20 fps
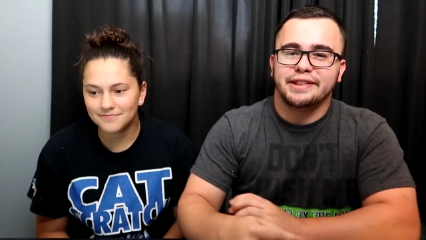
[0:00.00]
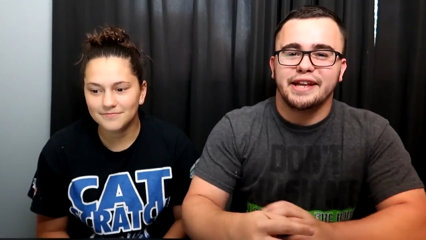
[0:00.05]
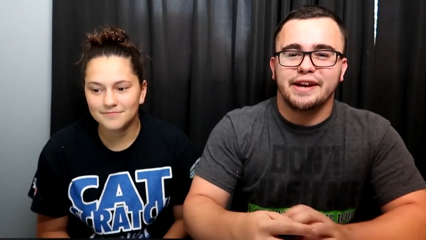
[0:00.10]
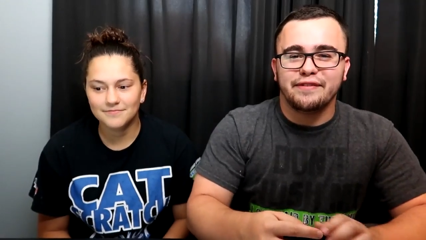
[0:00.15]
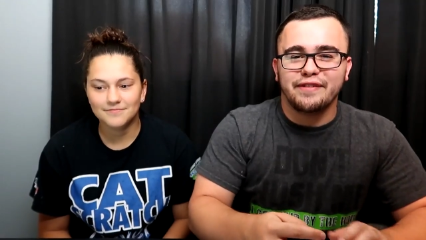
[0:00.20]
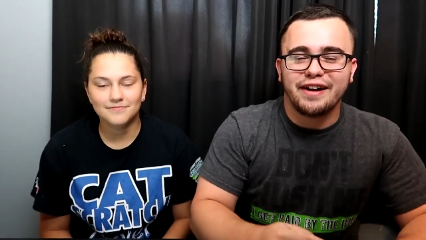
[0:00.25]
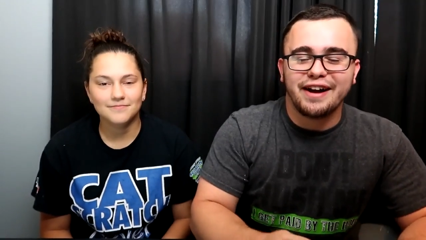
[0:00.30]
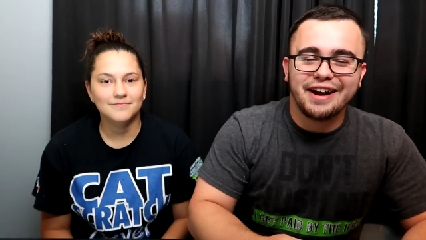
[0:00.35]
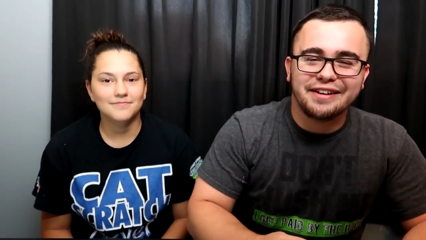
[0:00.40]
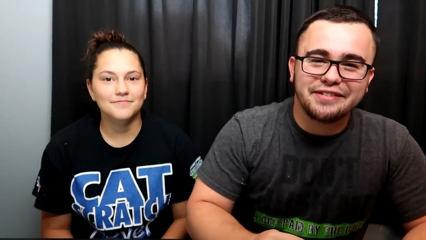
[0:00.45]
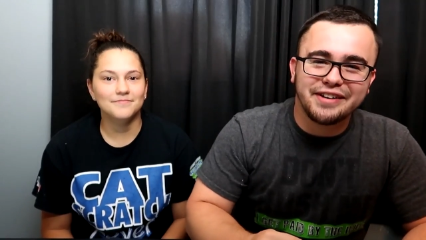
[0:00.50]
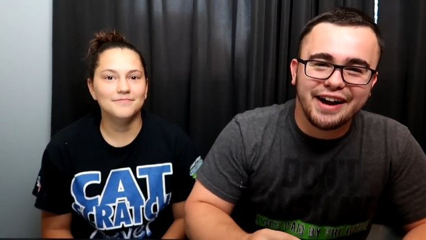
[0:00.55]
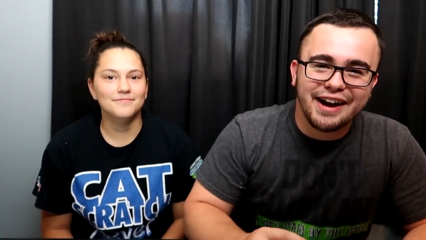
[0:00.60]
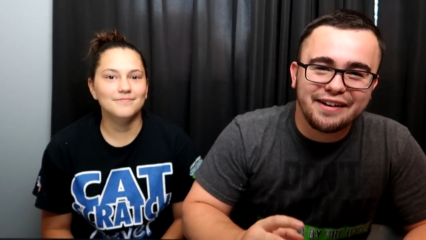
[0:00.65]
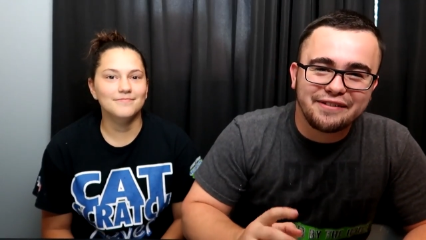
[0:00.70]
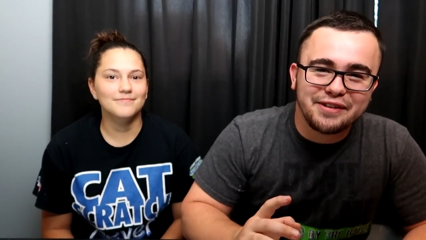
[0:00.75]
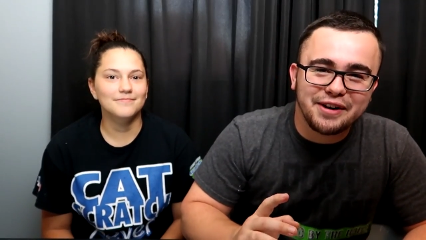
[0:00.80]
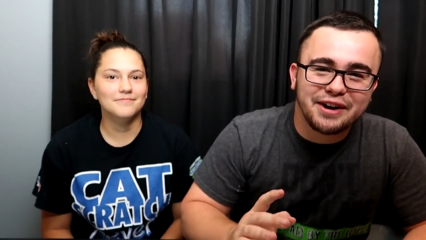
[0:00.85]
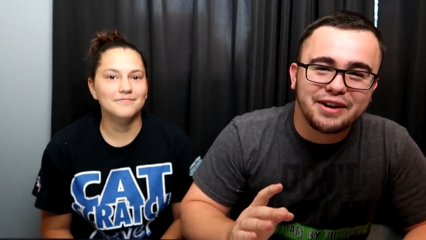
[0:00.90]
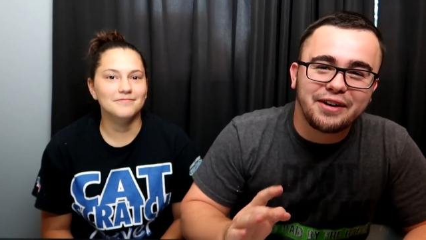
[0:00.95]
Speaker 1: Never have I
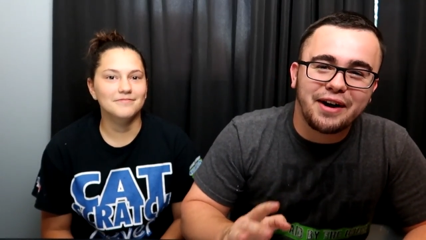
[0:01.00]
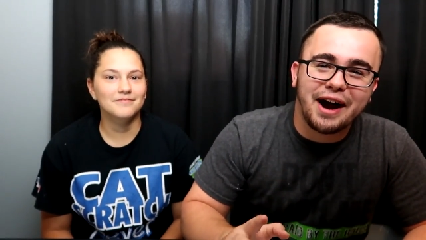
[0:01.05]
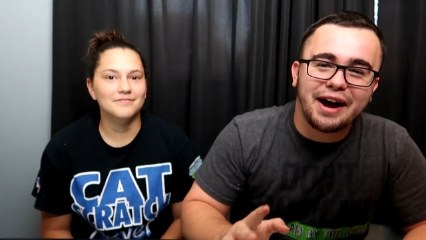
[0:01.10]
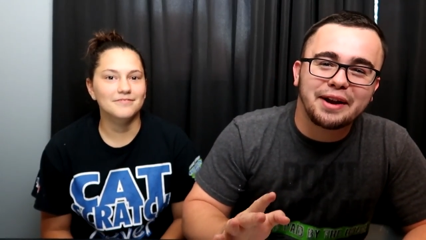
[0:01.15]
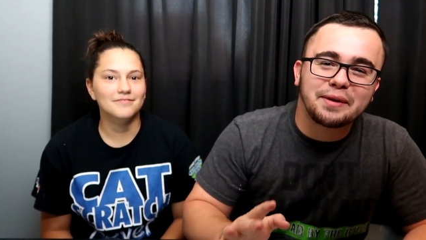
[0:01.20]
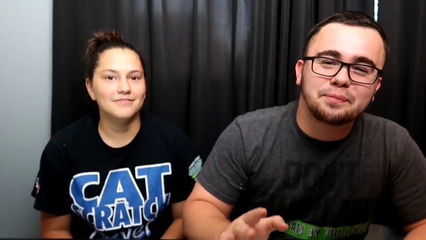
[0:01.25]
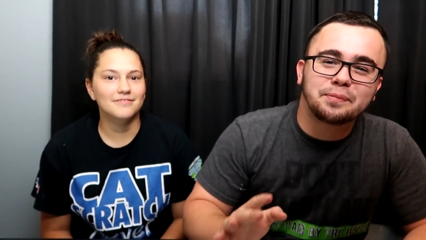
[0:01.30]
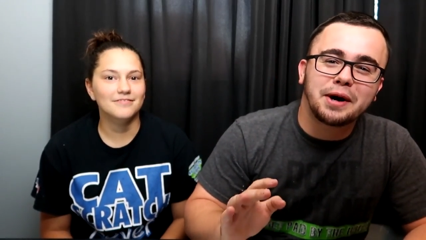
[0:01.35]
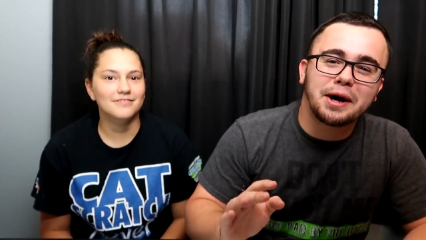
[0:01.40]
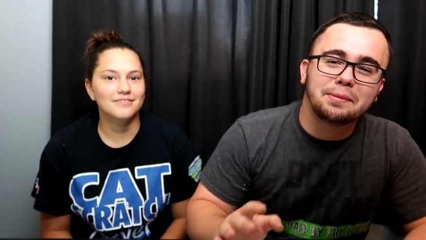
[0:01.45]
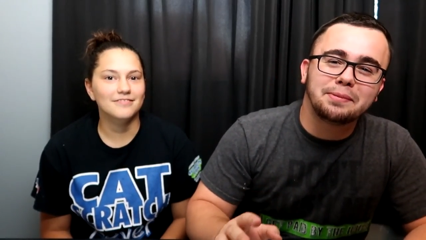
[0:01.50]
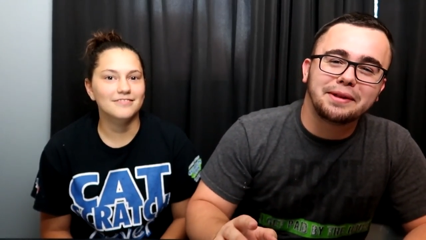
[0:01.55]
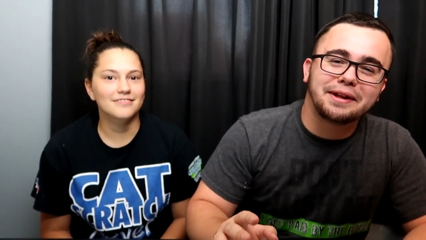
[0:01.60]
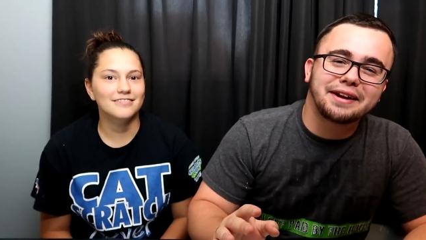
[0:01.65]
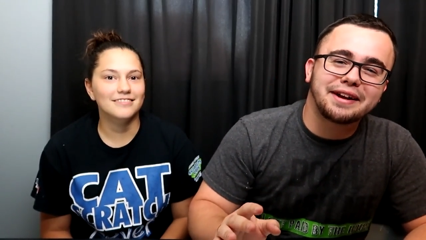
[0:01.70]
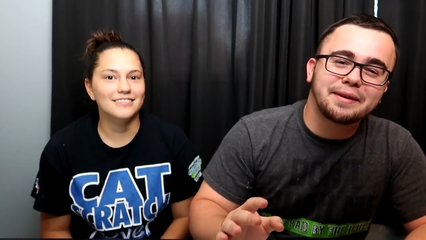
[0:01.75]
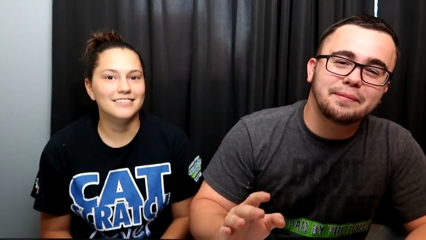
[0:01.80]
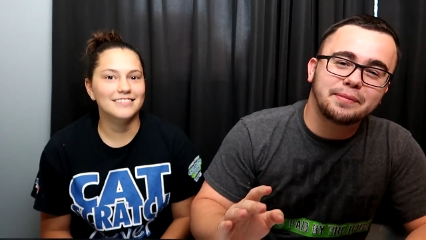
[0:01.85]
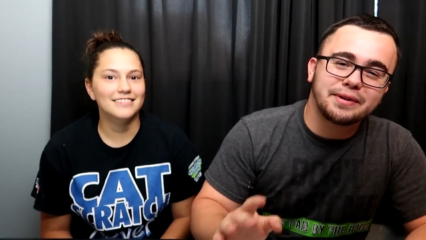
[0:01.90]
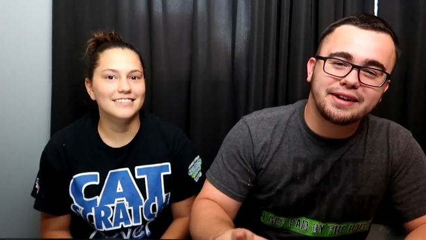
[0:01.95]
ever cried in
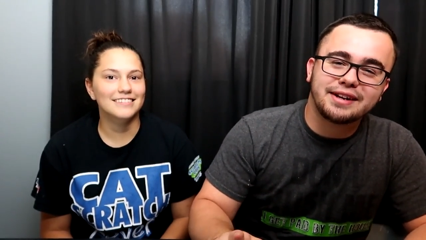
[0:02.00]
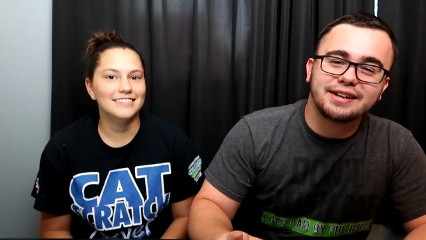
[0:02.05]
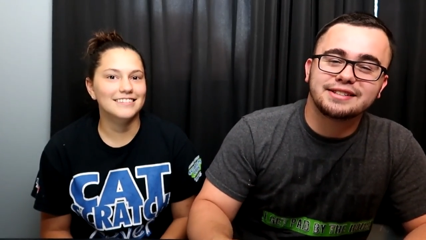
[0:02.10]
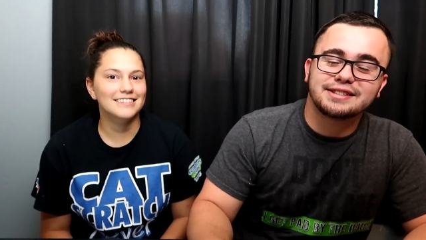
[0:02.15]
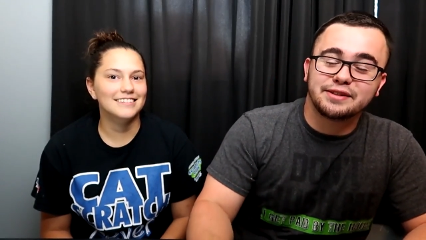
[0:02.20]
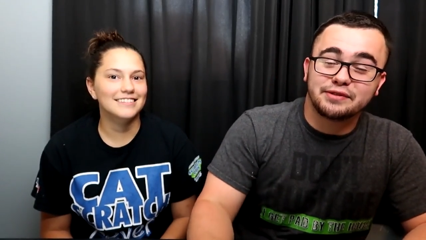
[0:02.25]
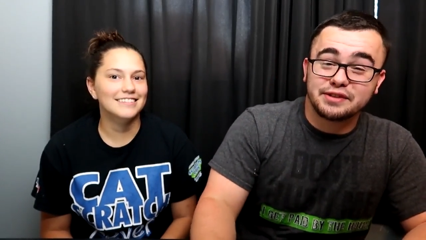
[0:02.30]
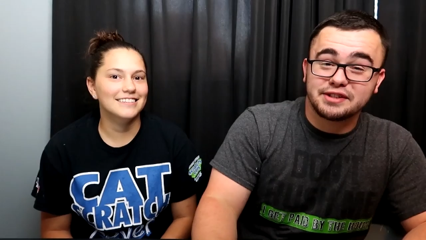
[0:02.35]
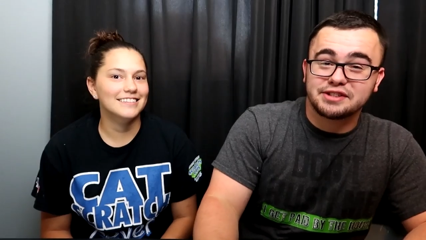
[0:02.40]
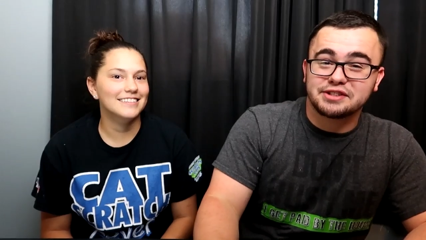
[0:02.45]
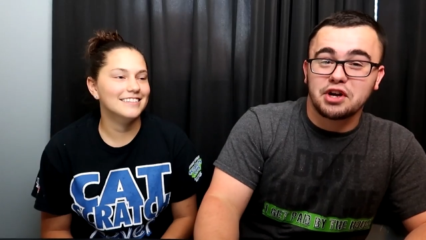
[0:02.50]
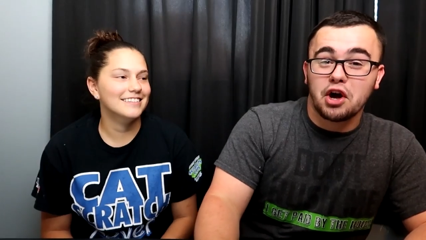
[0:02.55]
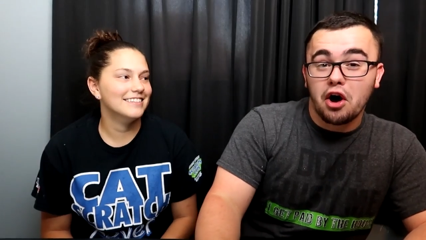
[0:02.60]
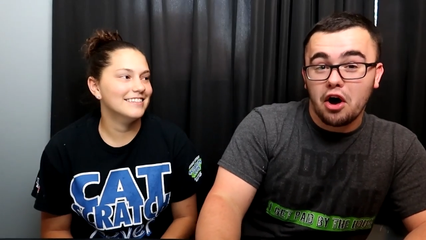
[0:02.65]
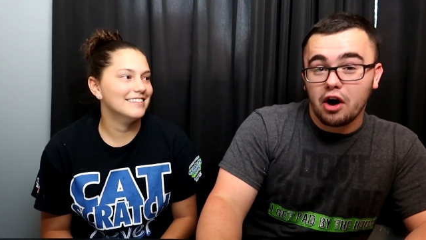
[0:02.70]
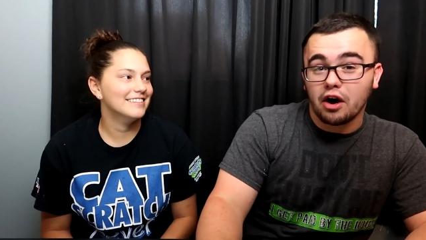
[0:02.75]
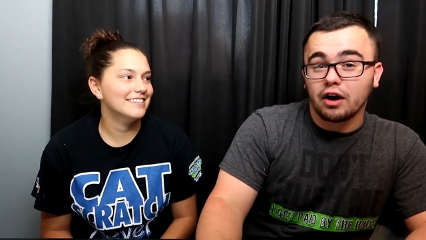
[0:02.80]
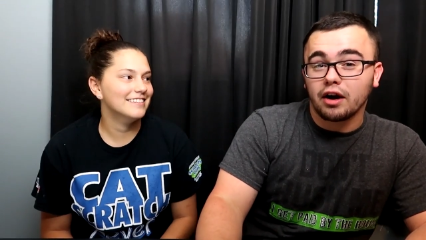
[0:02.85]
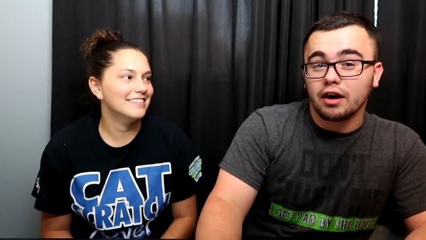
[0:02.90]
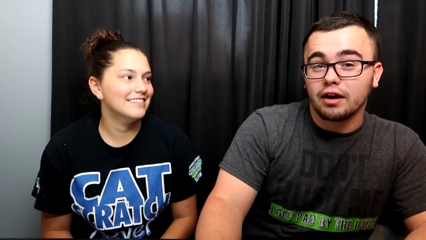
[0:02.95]
public because of a
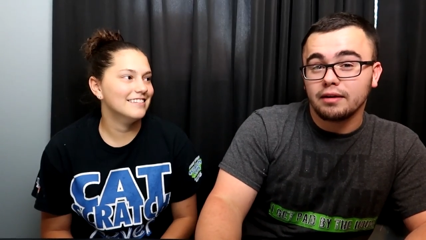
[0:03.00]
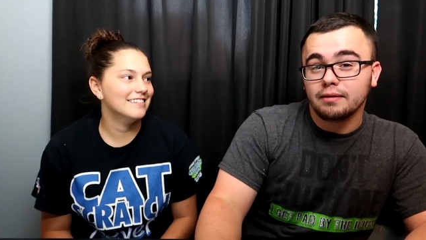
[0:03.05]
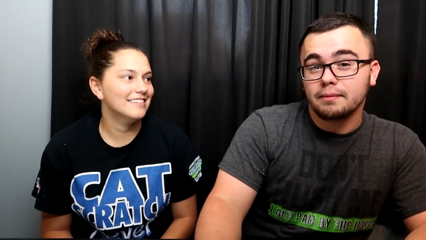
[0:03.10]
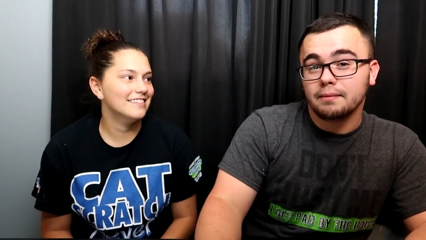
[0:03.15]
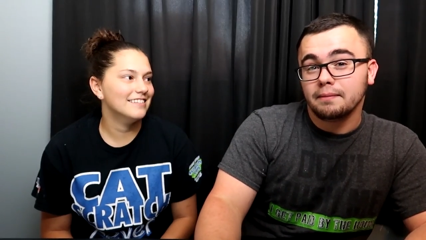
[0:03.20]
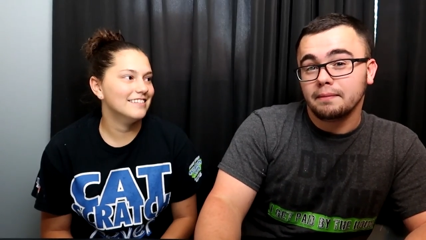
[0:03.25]
song.